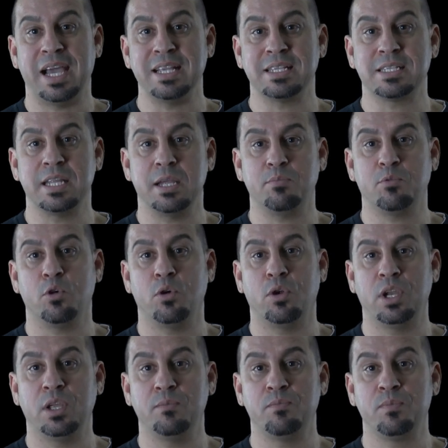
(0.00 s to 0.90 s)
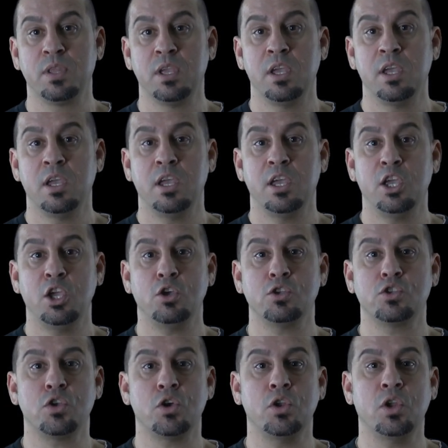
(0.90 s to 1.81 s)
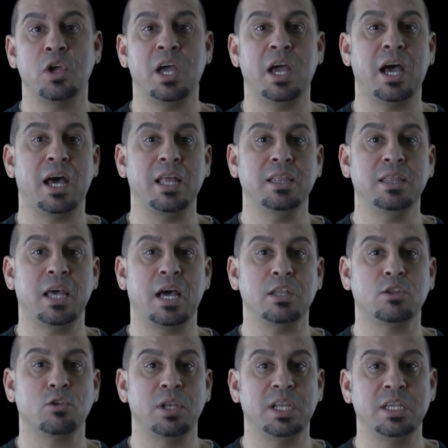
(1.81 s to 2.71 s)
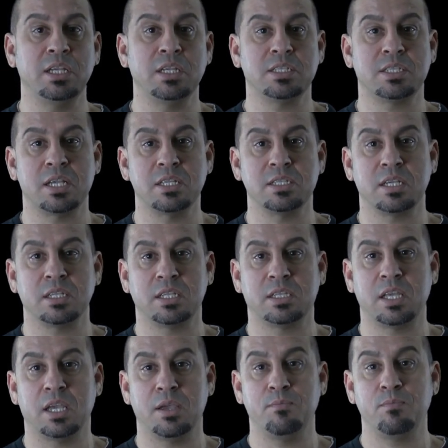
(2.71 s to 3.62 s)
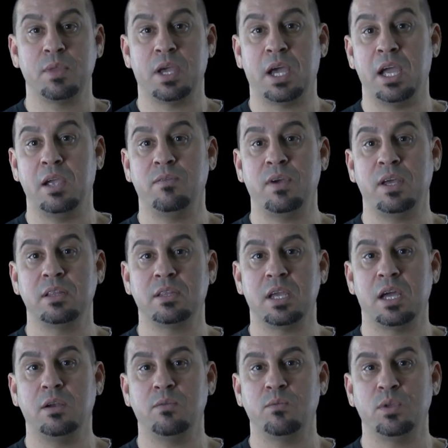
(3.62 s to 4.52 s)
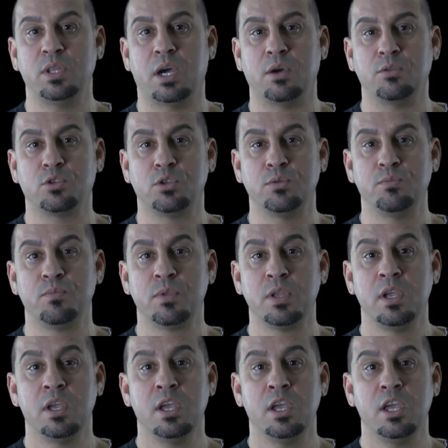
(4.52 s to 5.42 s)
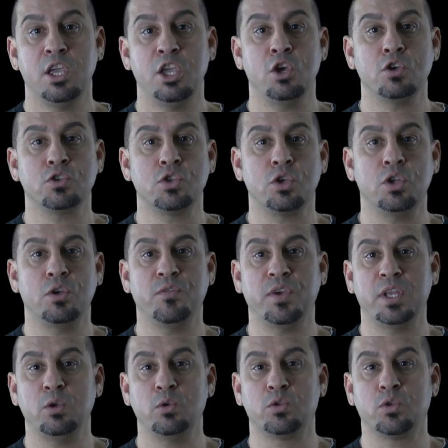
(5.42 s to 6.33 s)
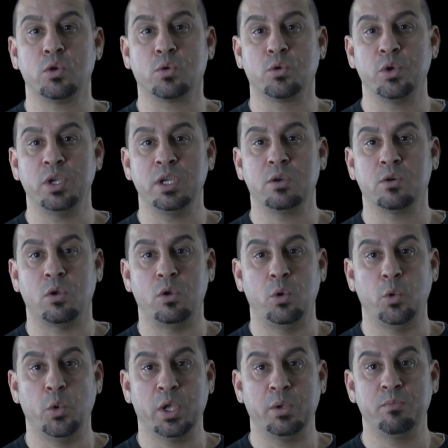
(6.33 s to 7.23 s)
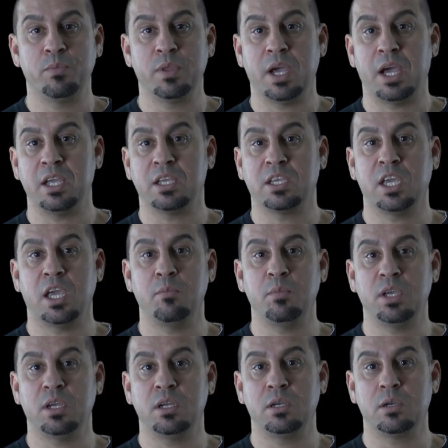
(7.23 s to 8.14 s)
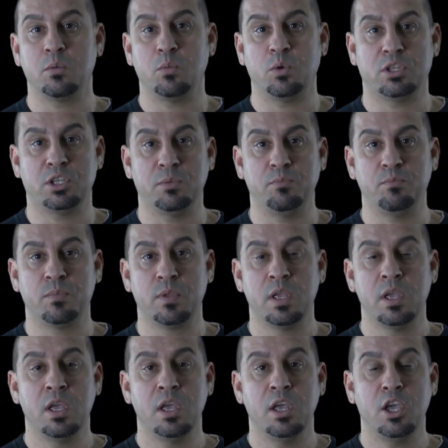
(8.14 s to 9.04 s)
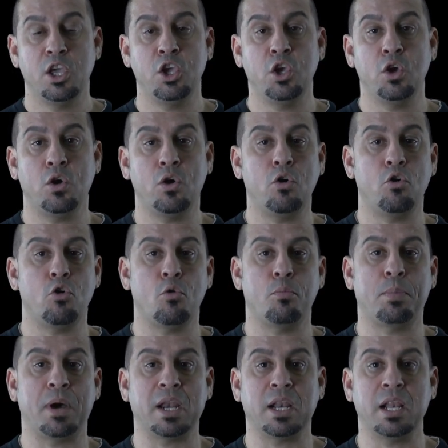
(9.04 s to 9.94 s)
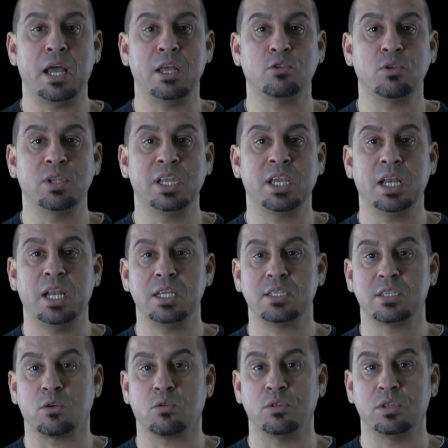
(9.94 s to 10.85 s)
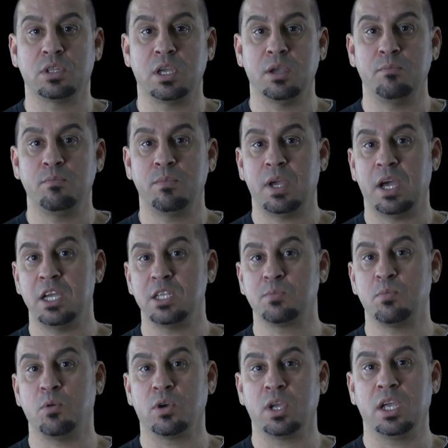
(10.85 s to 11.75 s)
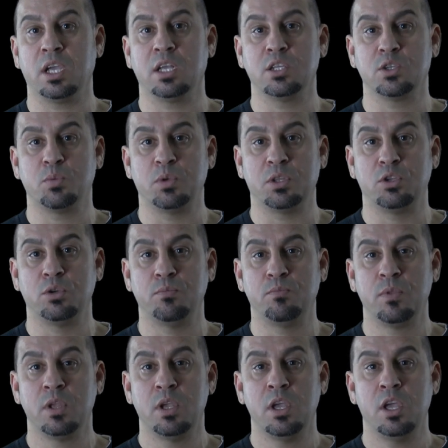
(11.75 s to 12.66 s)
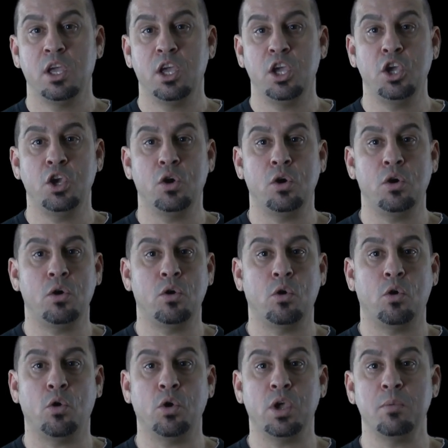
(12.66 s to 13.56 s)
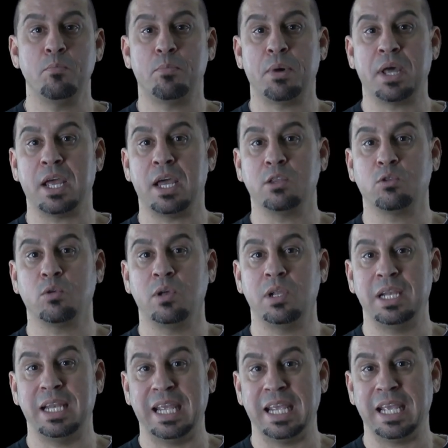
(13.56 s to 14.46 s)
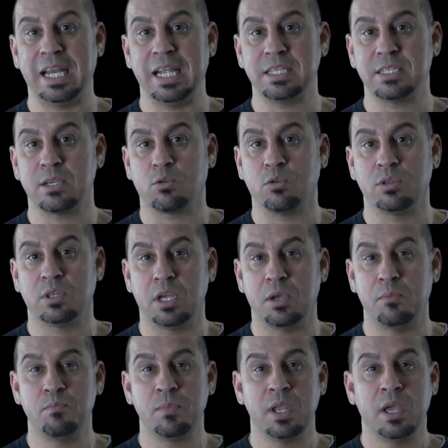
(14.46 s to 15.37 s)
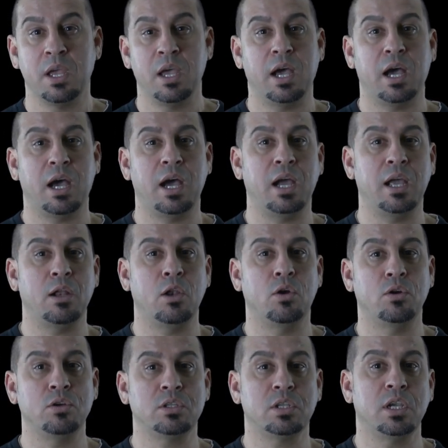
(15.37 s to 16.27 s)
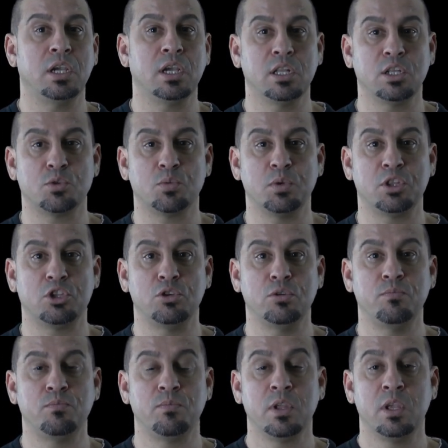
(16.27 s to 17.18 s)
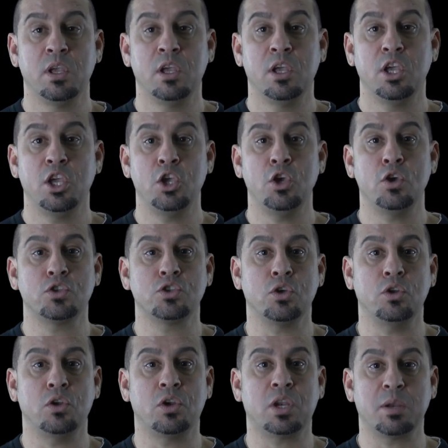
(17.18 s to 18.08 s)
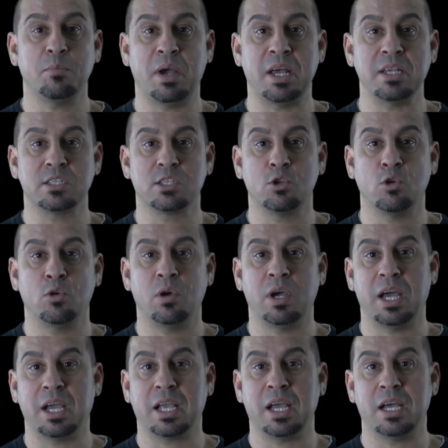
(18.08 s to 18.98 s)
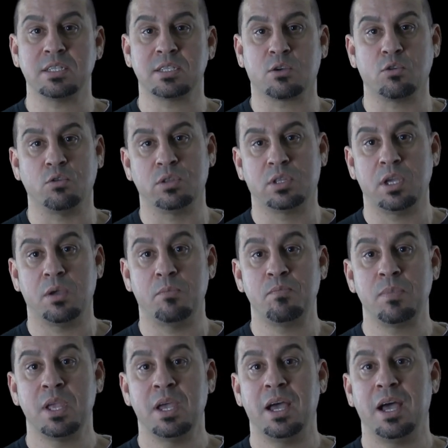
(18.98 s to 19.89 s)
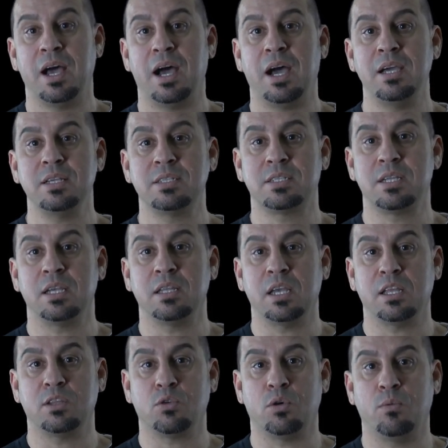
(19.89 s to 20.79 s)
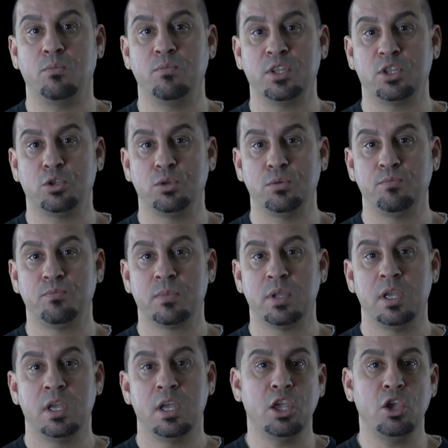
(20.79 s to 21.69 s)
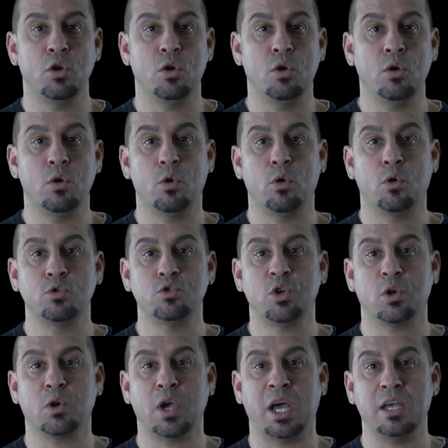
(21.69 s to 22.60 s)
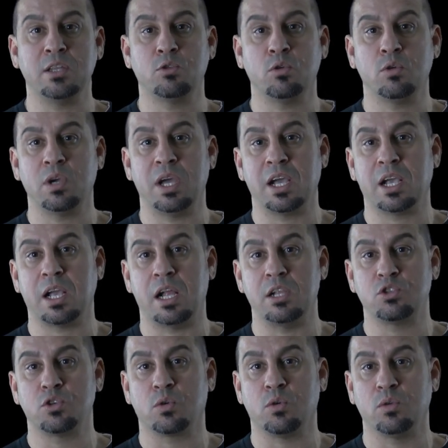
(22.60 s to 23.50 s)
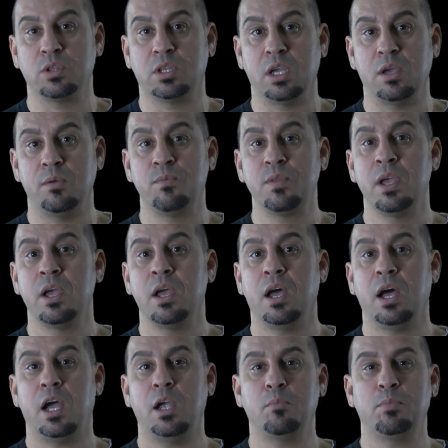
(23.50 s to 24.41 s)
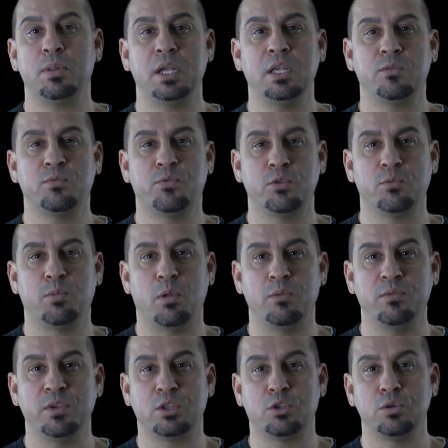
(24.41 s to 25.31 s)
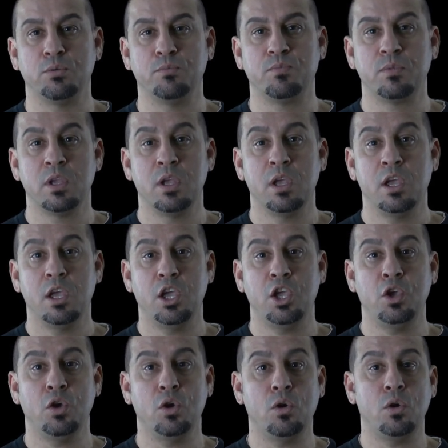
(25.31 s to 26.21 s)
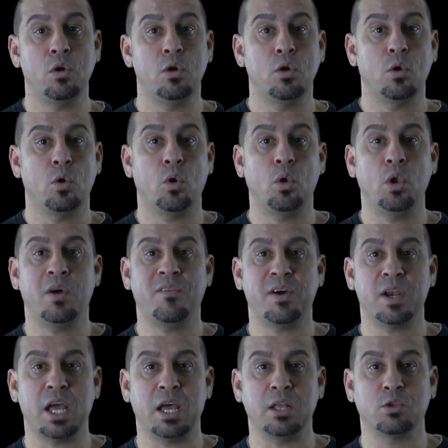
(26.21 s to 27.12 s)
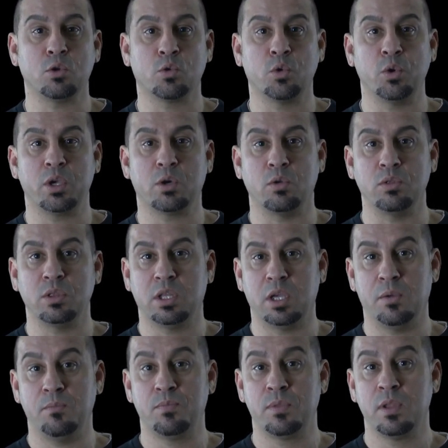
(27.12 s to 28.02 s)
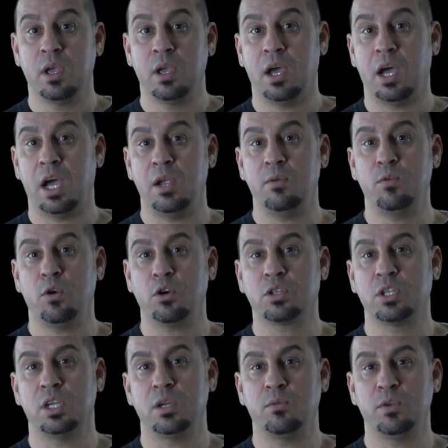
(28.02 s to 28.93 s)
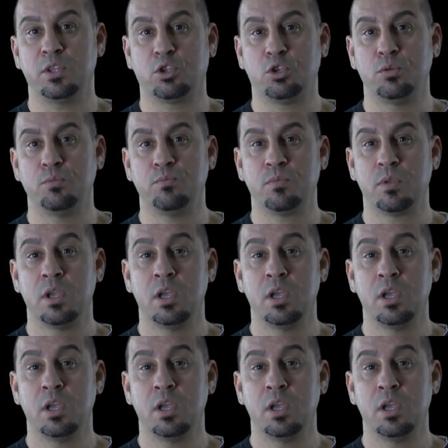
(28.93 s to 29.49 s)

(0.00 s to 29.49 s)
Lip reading: I slept early. Io sono andato lì senza di te, I went there without you. Io sono venuto qui con lui, I came here with him. Io ho parlato in inglese con te, I spoke English with you. Io ho imparato l'inglese con te, I learned English with you. Io sono rimasto a casa con te, I stayed at home with you. Io ho giocato a calcio con te, I played football with you. Io ho lavorato qui con te, I worked here with you.